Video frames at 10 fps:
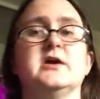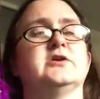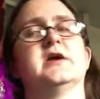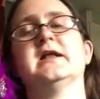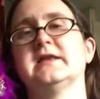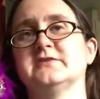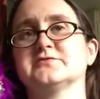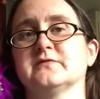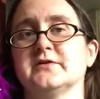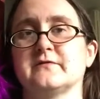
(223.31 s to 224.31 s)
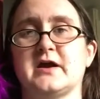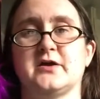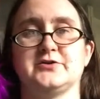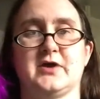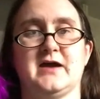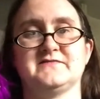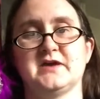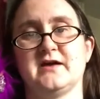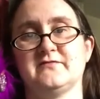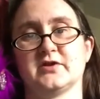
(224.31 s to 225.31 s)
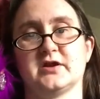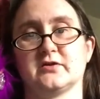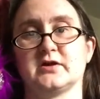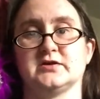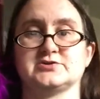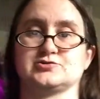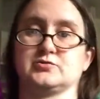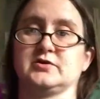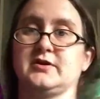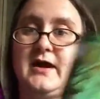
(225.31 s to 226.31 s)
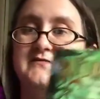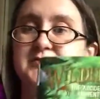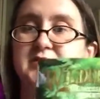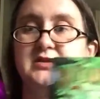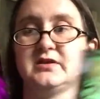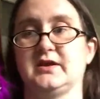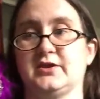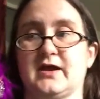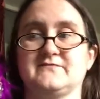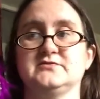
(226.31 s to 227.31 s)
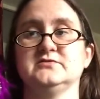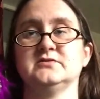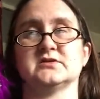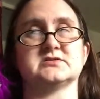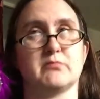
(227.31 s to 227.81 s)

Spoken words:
Not allowed to run around. You have to have your hair cut short. You have to be clean. You have to do this.